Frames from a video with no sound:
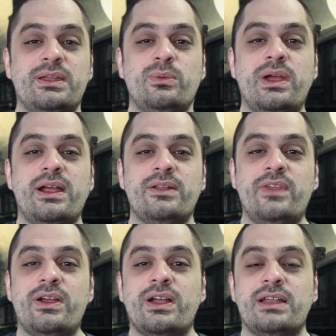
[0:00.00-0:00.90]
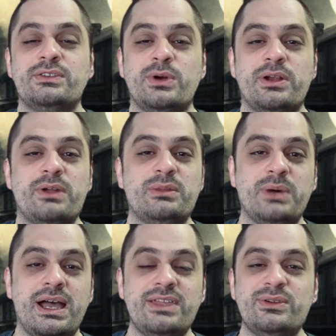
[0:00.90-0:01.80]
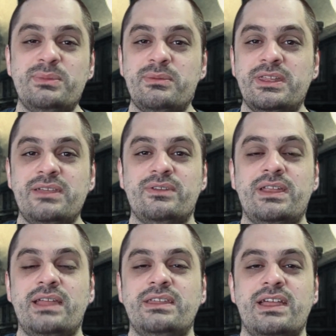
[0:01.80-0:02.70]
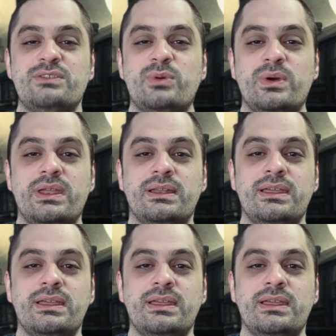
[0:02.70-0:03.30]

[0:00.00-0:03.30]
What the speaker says: where they're kind of touring around the bayou and maybe they even head to Edgepoint